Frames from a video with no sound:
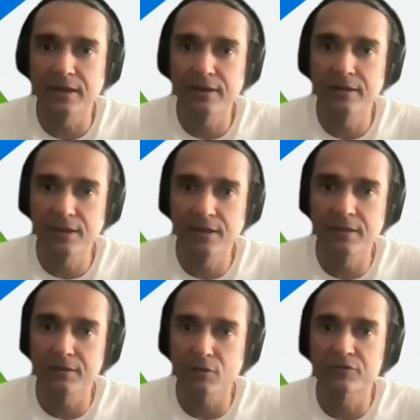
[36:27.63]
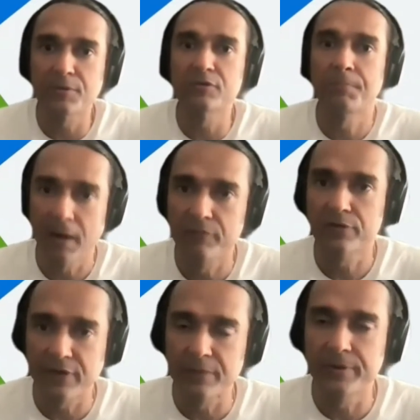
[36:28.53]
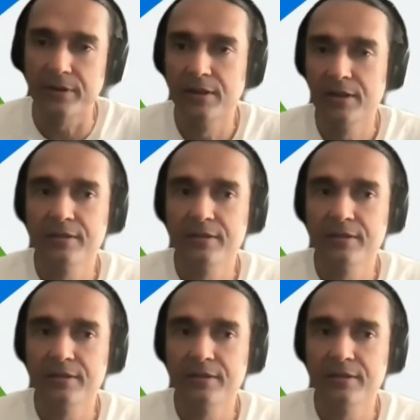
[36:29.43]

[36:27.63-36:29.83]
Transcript: and he talks about the power of habit.